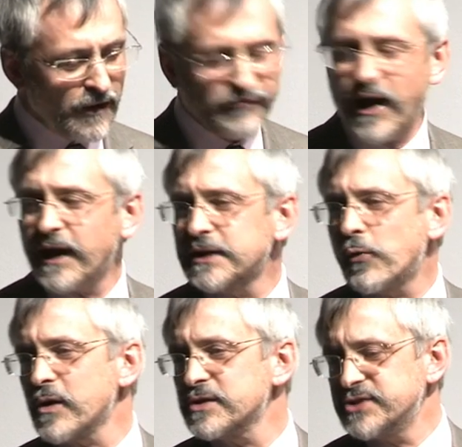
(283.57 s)
of
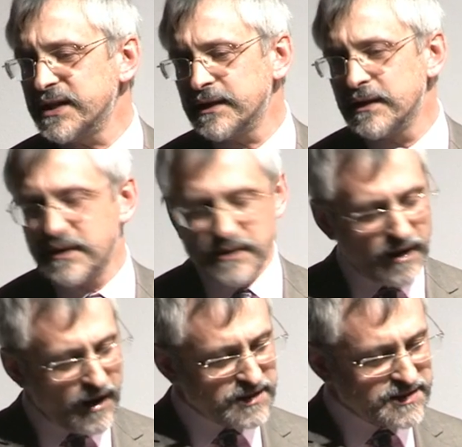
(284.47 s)
high-quality
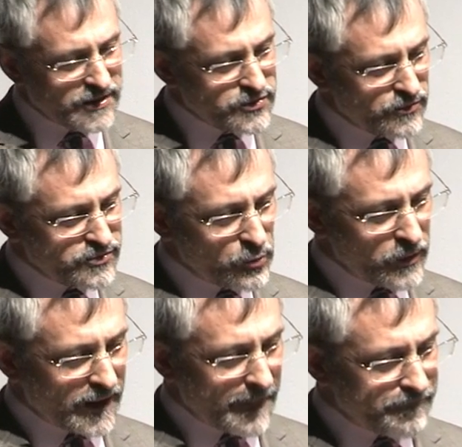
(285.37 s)
architectural
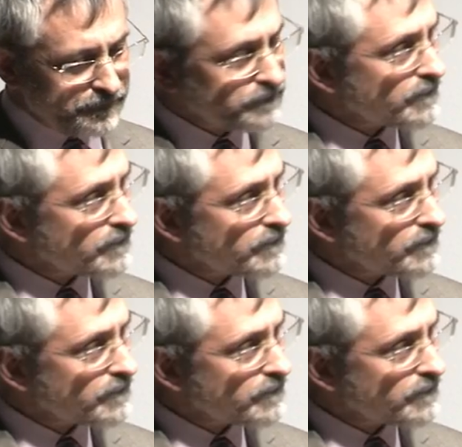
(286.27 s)
drawing.